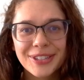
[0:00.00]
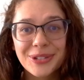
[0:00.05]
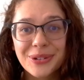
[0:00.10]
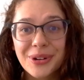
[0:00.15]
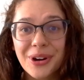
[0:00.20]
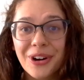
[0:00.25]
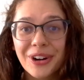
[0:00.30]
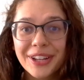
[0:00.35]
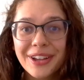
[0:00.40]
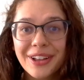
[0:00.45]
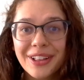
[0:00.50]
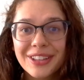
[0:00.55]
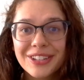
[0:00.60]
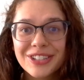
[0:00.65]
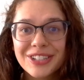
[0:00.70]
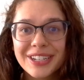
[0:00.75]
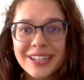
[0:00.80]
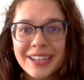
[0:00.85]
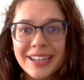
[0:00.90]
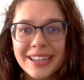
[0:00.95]
So,
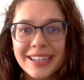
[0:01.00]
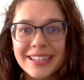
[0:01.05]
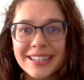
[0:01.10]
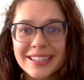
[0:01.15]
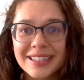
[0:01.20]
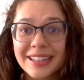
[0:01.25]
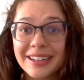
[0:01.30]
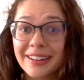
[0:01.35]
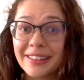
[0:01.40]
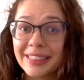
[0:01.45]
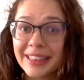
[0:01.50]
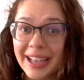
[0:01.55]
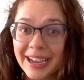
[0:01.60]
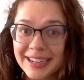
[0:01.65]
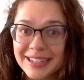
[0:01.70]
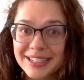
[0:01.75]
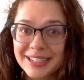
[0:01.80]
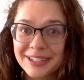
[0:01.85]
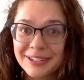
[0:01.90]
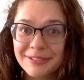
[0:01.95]
cardiology is an
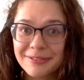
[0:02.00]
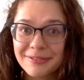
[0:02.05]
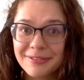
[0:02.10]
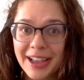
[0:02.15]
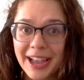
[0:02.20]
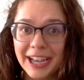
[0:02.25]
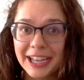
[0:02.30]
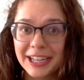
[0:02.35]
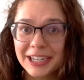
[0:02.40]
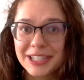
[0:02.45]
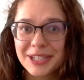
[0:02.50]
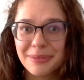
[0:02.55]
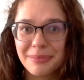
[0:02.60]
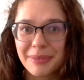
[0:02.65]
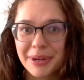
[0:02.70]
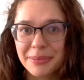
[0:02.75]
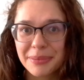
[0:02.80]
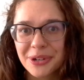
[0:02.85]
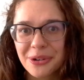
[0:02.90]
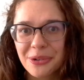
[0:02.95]
elective at
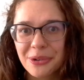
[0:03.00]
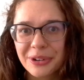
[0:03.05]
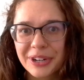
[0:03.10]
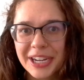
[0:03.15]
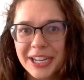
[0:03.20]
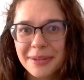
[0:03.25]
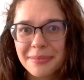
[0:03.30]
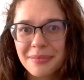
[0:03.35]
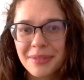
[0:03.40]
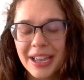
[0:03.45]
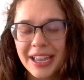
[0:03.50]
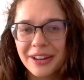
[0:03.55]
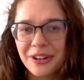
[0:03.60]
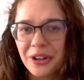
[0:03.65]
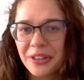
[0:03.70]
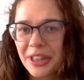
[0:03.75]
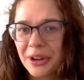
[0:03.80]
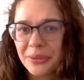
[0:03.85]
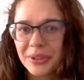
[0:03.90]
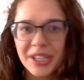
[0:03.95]
my program. And
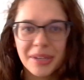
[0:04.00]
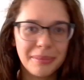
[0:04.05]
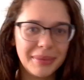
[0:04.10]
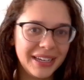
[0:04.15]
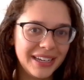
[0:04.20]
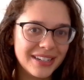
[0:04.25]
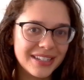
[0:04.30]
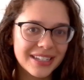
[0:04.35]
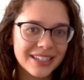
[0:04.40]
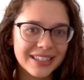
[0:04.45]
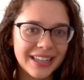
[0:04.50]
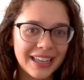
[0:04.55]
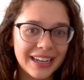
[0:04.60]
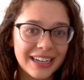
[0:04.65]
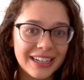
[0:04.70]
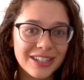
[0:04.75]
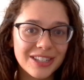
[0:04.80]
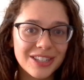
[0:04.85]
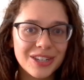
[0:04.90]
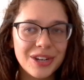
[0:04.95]
all that really means is
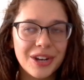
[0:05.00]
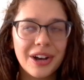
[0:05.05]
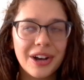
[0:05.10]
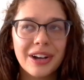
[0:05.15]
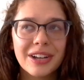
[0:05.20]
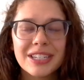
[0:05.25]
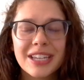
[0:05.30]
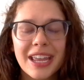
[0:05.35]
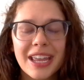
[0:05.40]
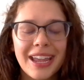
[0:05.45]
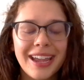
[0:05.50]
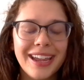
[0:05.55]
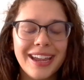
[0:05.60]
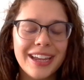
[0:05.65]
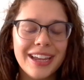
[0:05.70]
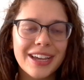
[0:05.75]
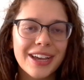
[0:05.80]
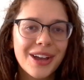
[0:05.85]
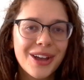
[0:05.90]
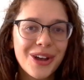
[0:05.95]
that it's not
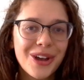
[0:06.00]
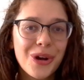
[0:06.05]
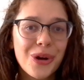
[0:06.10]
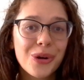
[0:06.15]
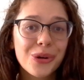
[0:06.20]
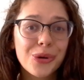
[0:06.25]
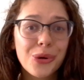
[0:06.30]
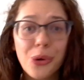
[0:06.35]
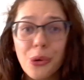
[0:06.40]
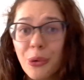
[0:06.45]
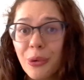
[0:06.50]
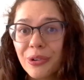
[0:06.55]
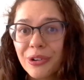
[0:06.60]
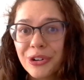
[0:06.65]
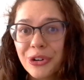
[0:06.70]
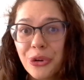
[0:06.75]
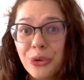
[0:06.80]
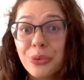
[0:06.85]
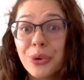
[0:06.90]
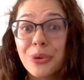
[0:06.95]
a
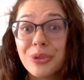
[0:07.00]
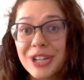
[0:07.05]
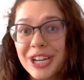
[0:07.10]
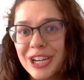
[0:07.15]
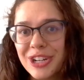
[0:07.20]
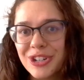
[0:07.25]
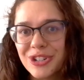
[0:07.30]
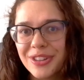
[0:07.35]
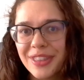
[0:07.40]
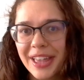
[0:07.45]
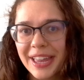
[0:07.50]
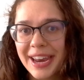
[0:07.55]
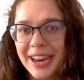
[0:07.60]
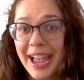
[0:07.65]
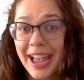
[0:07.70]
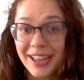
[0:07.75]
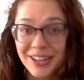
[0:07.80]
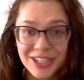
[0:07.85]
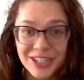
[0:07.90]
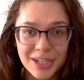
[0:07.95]
core rotation that
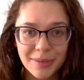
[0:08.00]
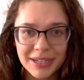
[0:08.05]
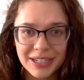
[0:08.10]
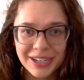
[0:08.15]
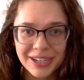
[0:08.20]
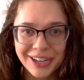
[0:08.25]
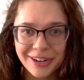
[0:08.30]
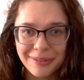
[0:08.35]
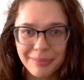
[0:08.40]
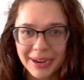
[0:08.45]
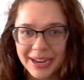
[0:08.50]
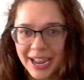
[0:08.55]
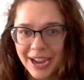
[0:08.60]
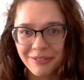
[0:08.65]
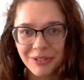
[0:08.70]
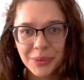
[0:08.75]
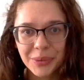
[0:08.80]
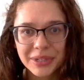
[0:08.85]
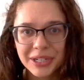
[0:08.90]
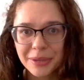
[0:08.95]
has to be done by
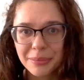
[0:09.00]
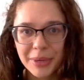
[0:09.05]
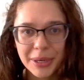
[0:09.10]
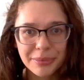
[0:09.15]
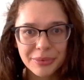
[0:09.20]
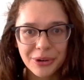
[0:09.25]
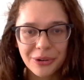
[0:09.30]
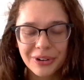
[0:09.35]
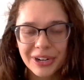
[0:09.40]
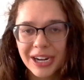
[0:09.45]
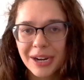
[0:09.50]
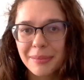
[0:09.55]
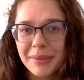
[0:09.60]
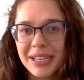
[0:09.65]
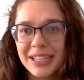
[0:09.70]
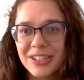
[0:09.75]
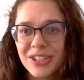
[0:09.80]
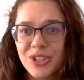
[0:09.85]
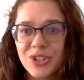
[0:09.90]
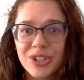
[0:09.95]
everyone in my program.
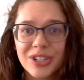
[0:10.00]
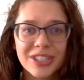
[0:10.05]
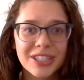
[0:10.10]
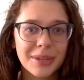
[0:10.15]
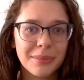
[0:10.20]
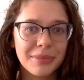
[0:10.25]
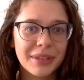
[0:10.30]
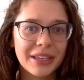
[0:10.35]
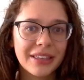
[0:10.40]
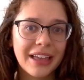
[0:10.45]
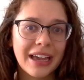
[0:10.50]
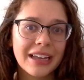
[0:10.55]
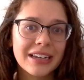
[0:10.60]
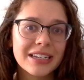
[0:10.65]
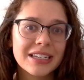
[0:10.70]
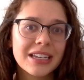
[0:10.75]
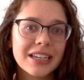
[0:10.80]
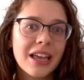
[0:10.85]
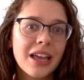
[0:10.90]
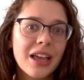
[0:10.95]
It's just something
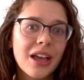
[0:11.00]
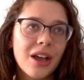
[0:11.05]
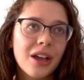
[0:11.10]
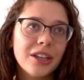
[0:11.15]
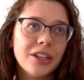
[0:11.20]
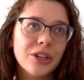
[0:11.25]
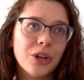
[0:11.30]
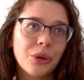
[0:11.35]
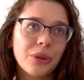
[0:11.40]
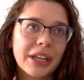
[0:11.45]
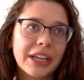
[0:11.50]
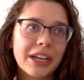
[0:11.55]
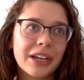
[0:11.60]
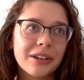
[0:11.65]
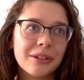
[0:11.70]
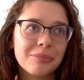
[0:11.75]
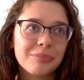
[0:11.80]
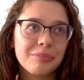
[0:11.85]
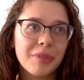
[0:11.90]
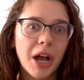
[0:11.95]
that, like
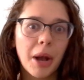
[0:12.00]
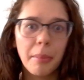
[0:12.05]
a